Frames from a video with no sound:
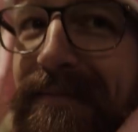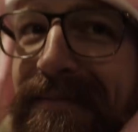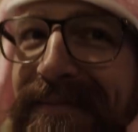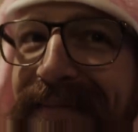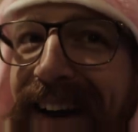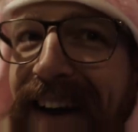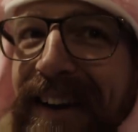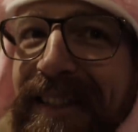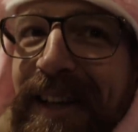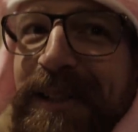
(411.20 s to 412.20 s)
I
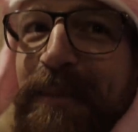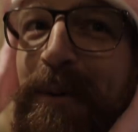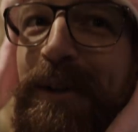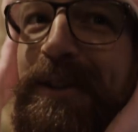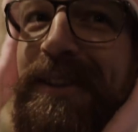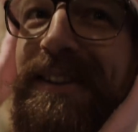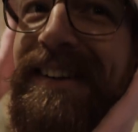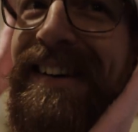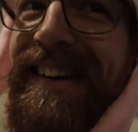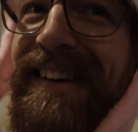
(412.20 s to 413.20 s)
got things to push.
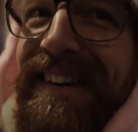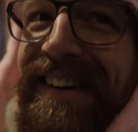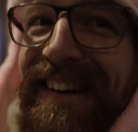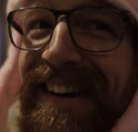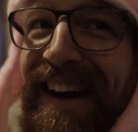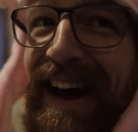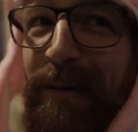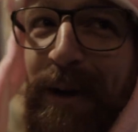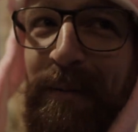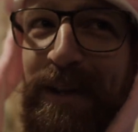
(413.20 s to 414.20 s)
I'm
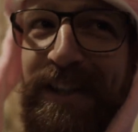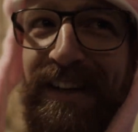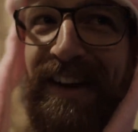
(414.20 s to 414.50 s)
on a mission